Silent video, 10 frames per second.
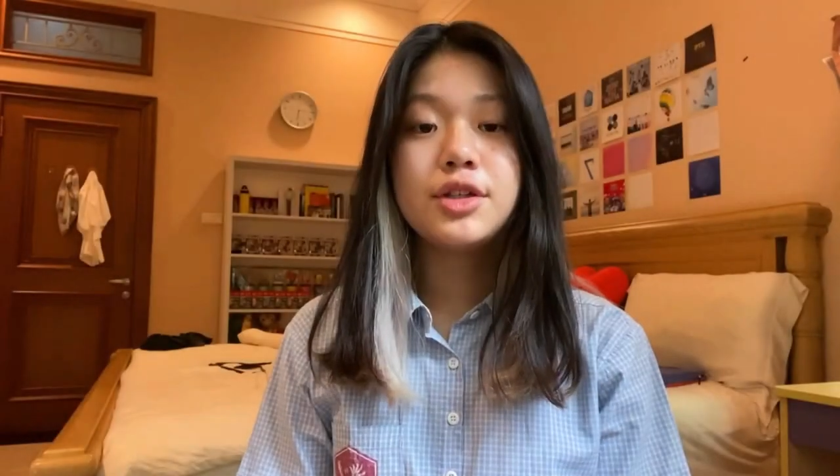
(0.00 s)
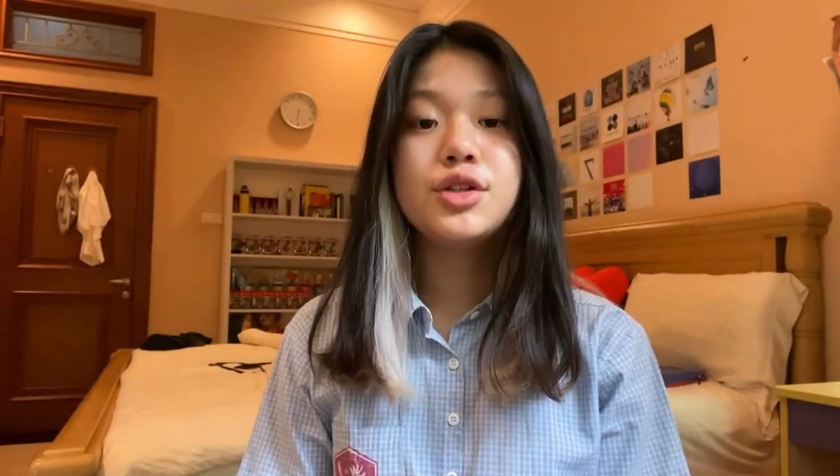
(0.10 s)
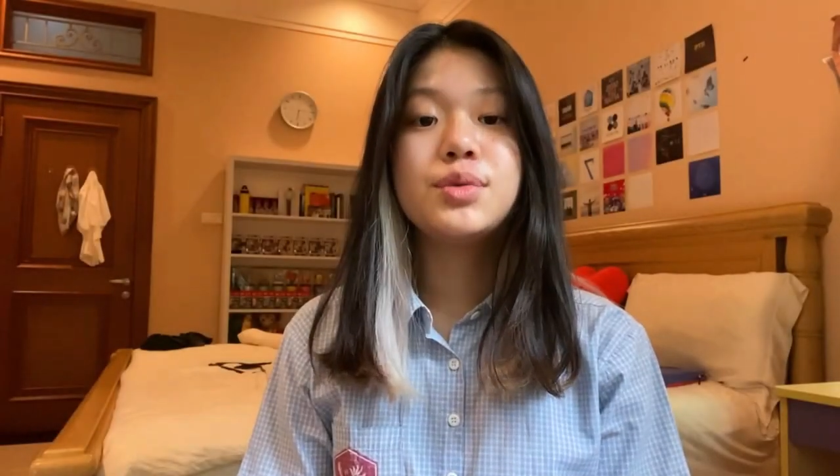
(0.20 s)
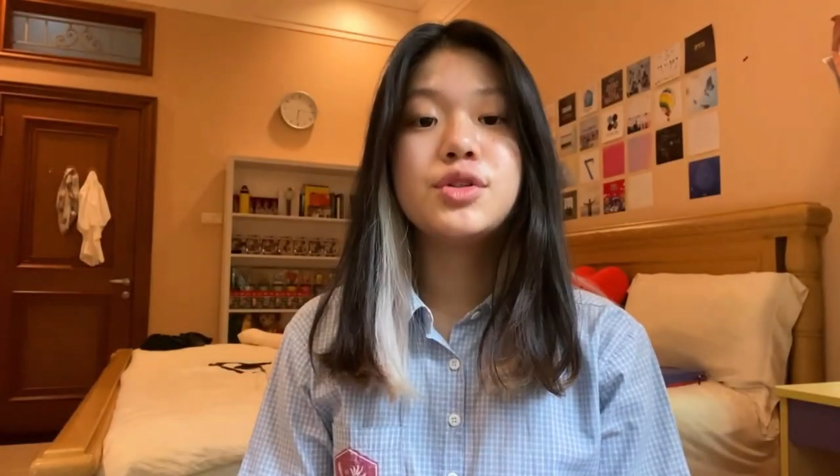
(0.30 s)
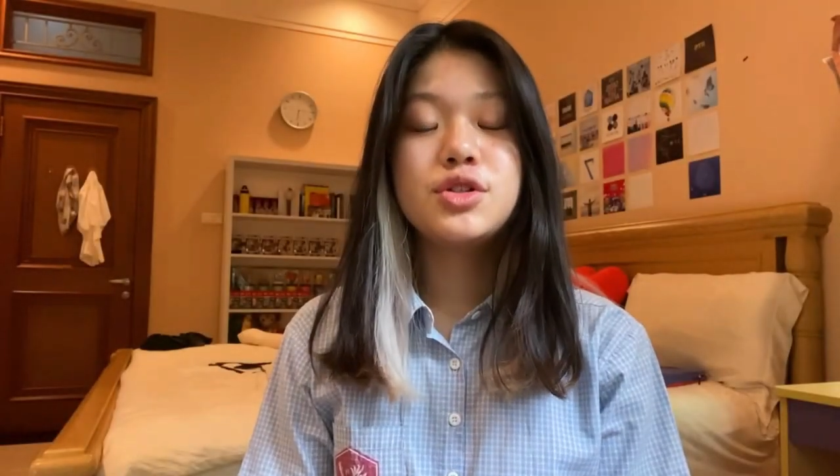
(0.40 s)
that
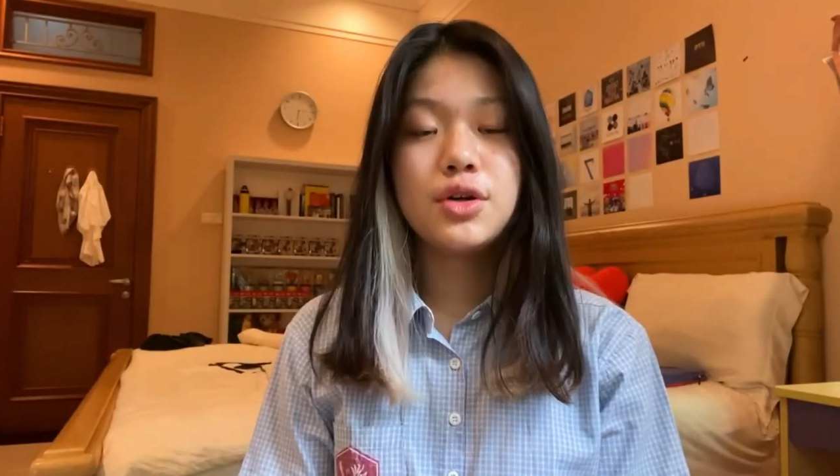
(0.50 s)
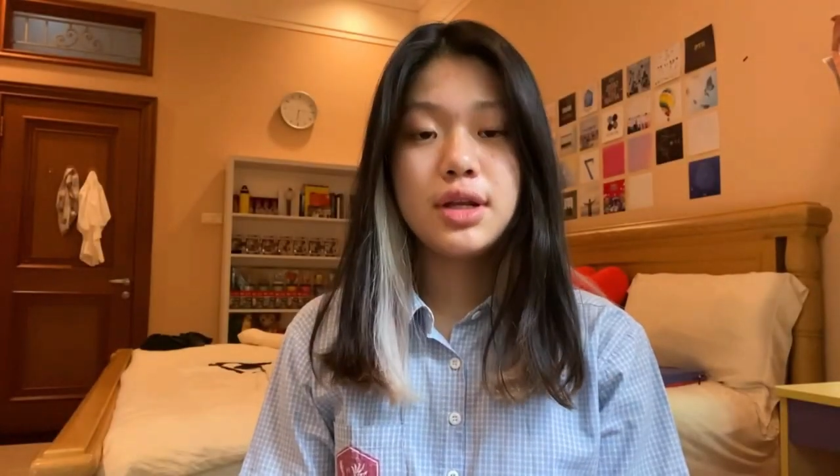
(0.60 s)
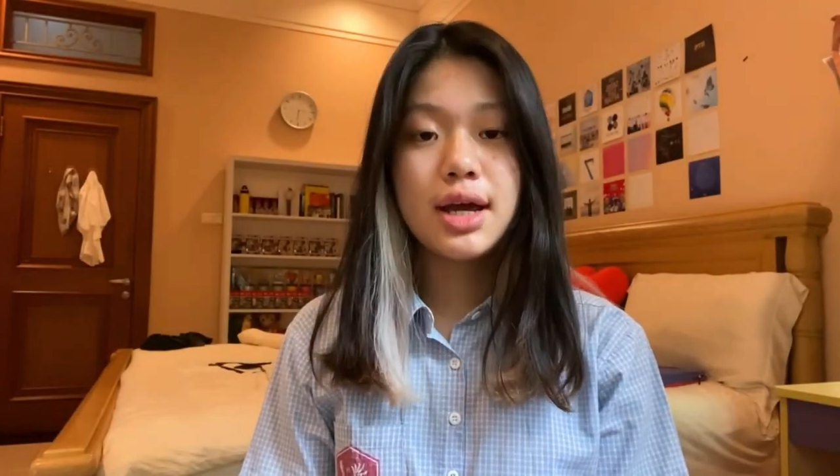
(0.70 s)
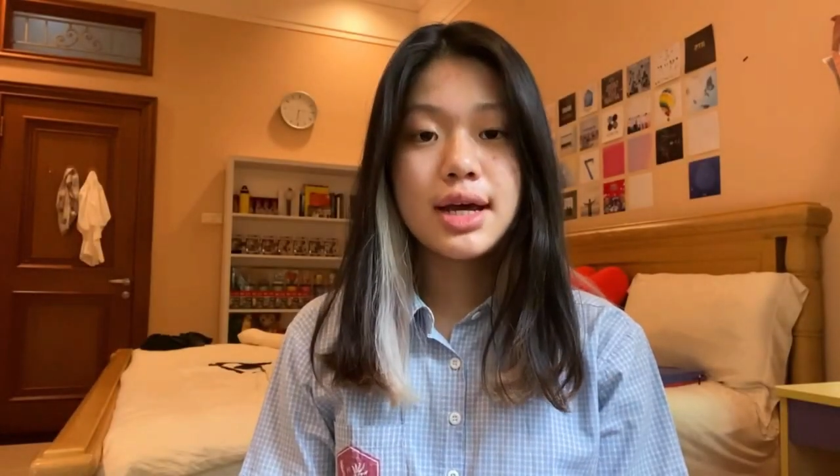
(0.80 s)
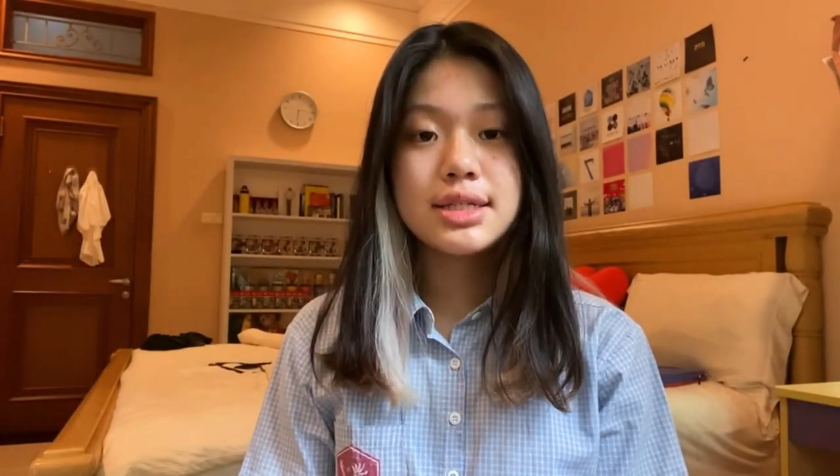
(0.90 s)
you would
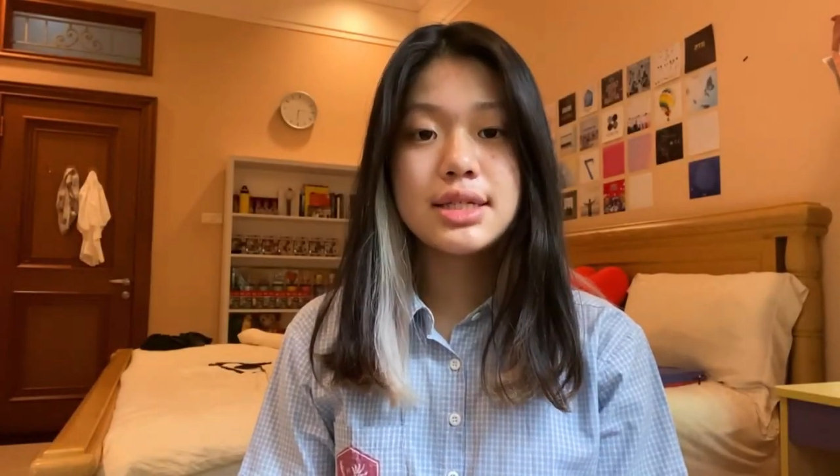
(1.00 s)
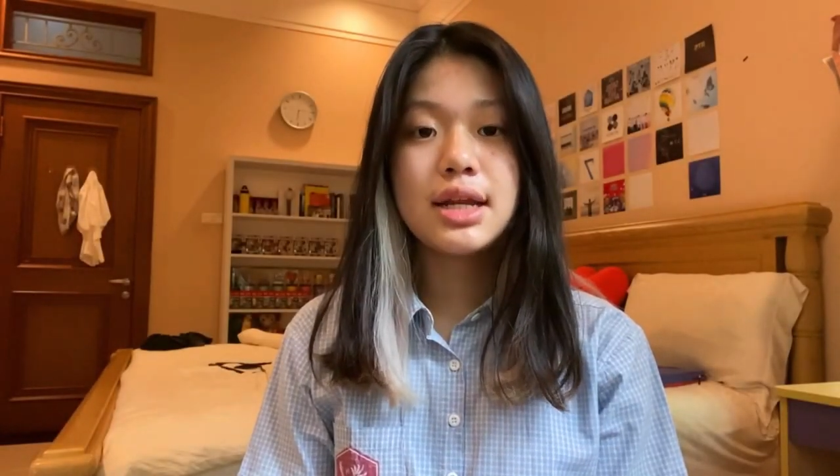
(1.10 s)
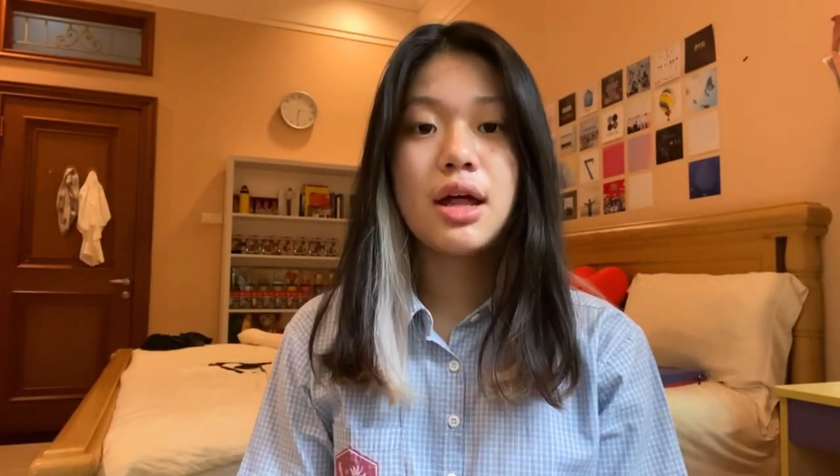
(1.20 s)
join us in